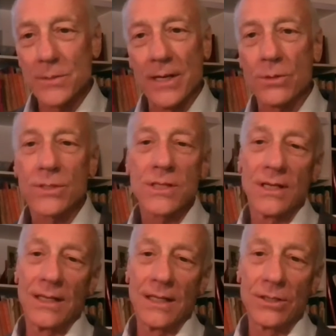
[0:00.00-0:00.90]
been
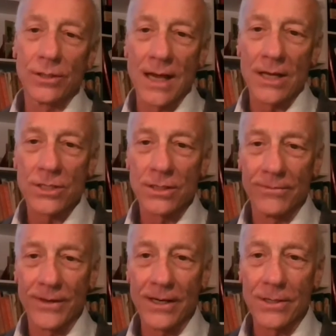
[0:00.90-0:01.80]
interested in international
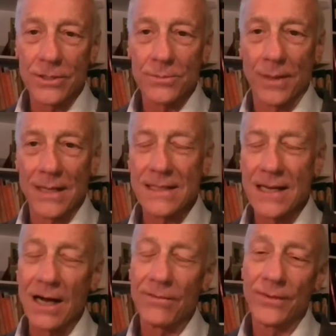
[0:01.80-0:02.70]
affairs
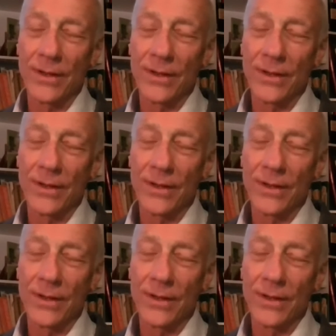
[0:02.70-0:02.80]
myself,